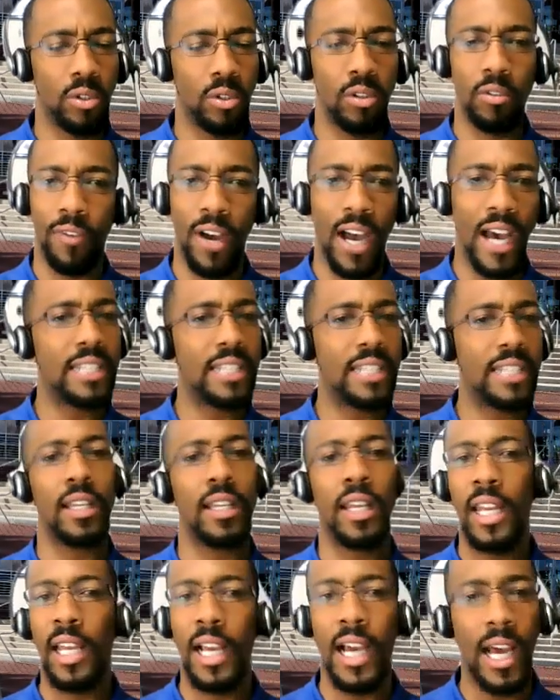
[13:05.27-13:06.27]
You can find this at
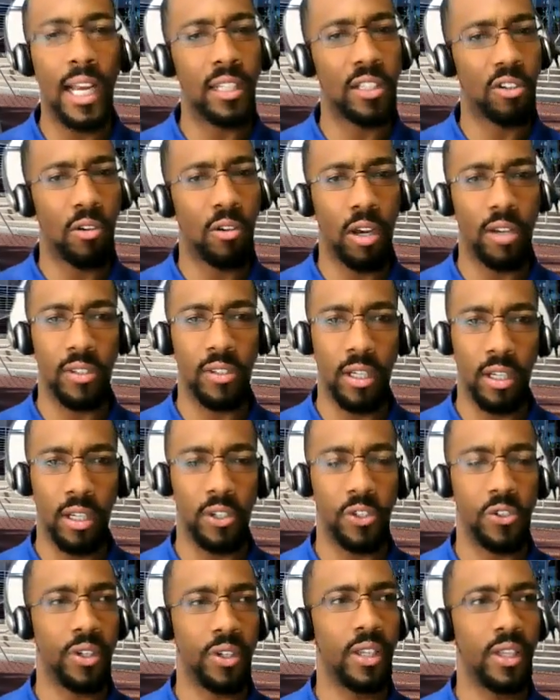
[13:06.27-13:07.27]
any college across the
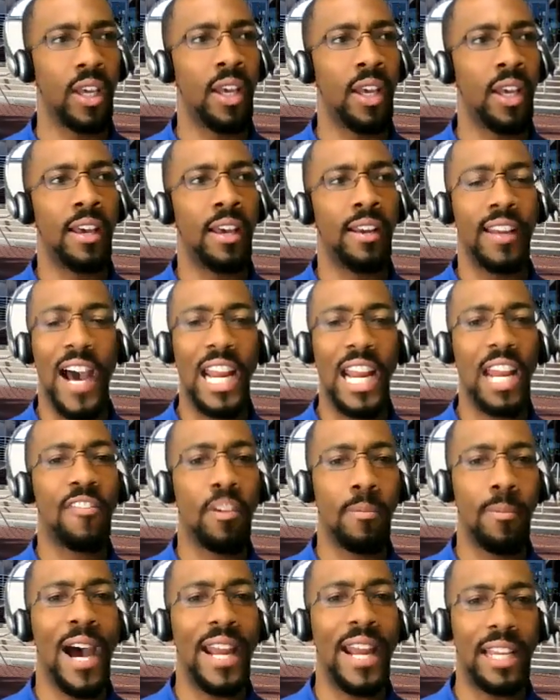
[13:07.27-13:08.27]
country. Not
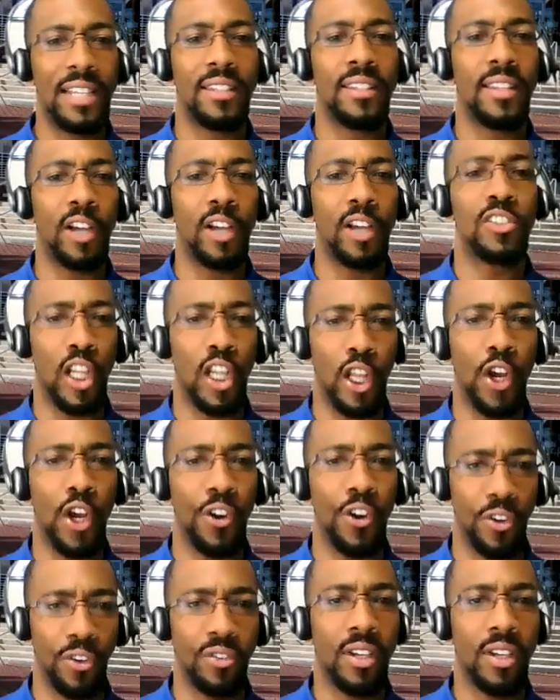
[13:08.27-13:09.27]
everybody is there to
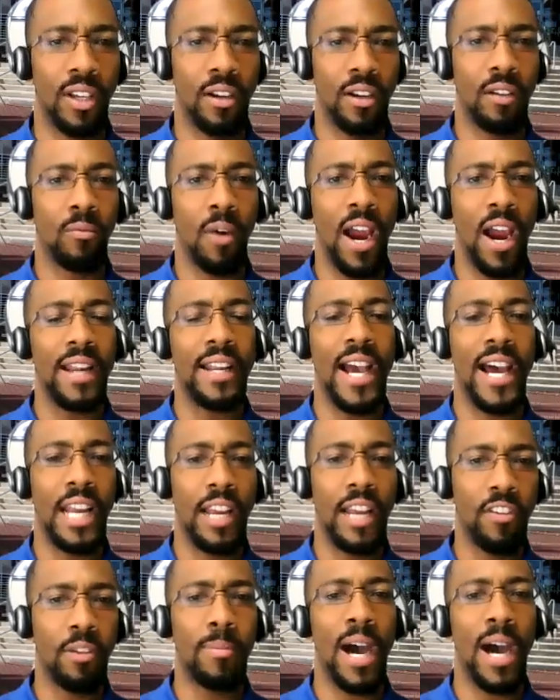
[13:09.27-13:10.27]
learn. Right. Not
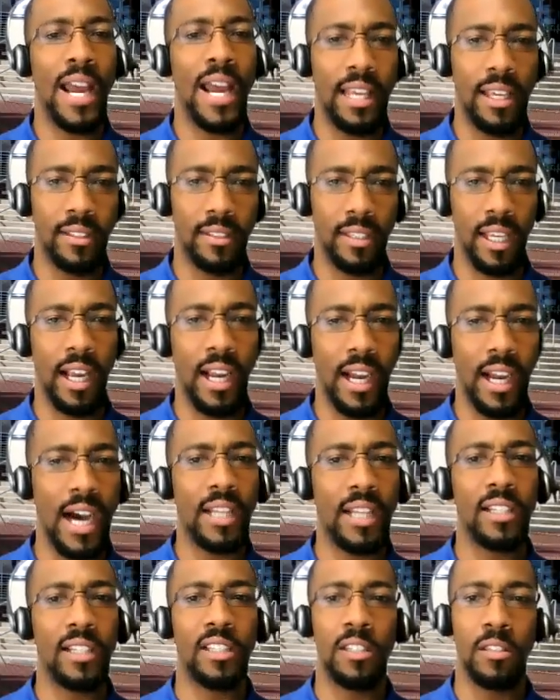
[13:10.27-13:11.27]
everybody is in
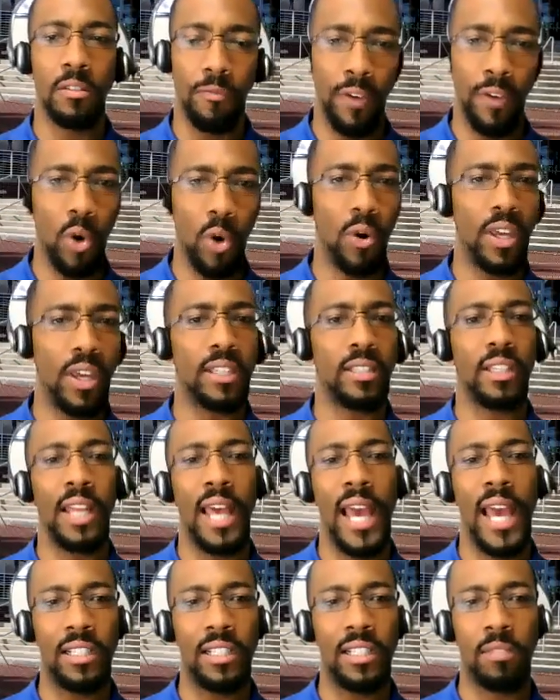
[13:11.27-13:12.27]
college to focus and
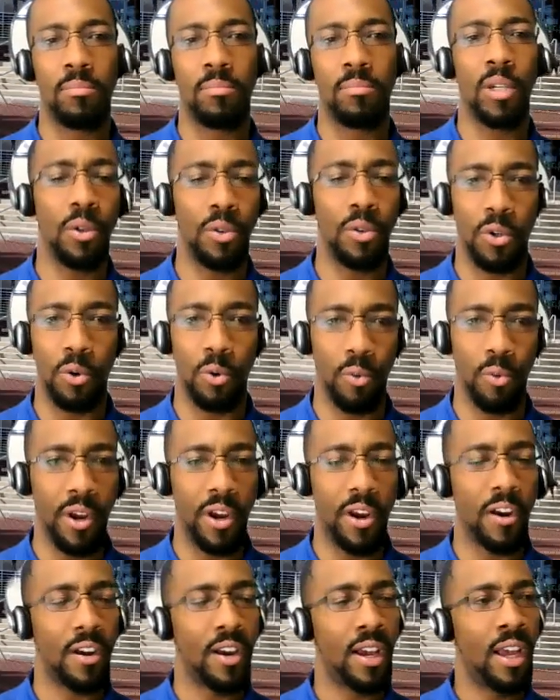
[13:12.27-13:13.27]
actually build a
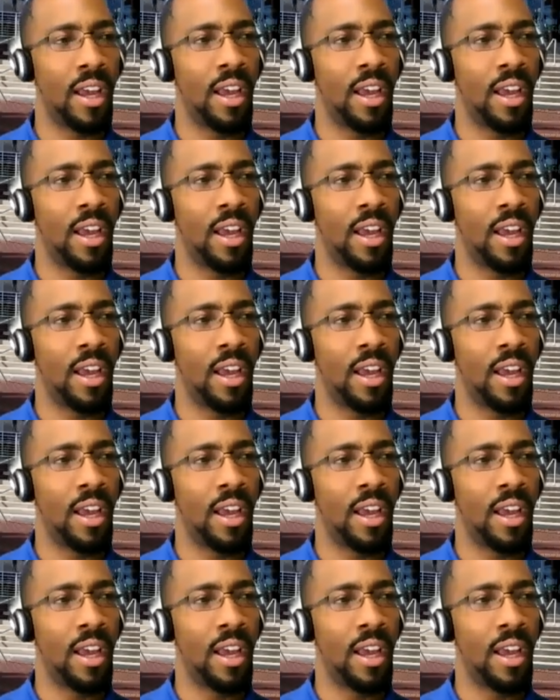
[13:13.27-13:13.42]
career.